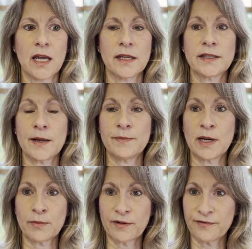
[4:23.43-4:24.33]
Tip
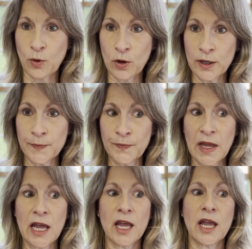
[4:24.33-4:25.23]
number four,
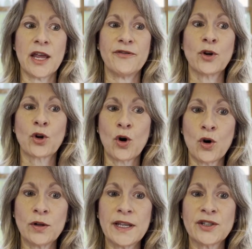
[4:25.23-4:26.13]
if your
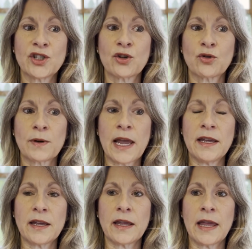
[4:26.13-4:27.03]
goal is to
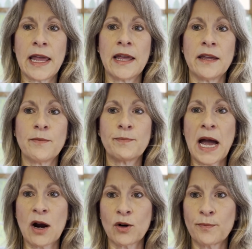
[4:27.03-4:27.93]
create a
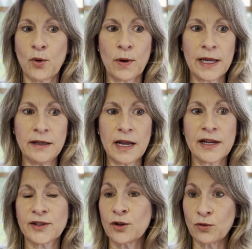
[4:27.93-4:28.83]
PowerPoint
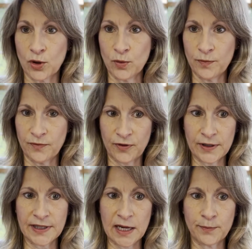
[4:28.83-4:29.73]
as a group, for
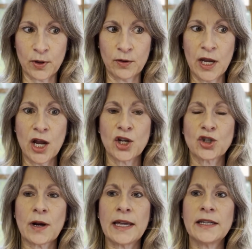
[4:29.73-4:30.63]
example,
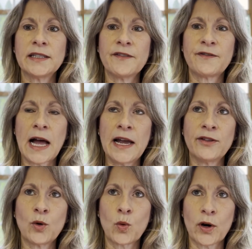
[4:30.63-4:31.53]
try to
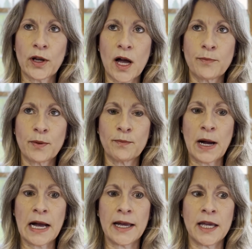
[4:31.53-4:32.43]
divide the work up
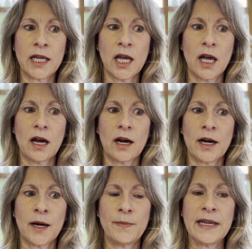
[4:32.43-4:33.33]
by
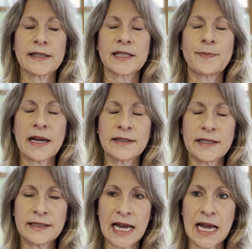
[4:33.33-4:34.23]
the
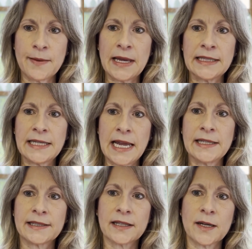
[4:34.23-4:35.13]
expected time it
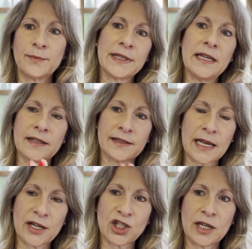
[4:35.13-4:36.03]
takes to complete a
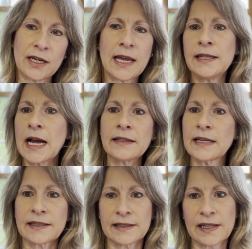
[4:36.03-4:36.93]
section and not
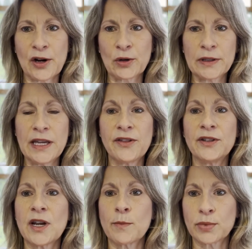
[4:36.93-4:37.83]
necessarily
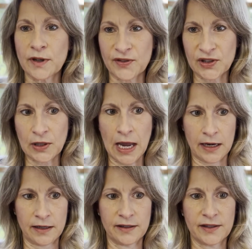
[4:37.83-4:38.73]
the number of
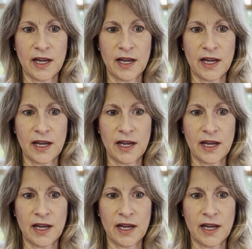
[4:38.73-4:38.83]
slides.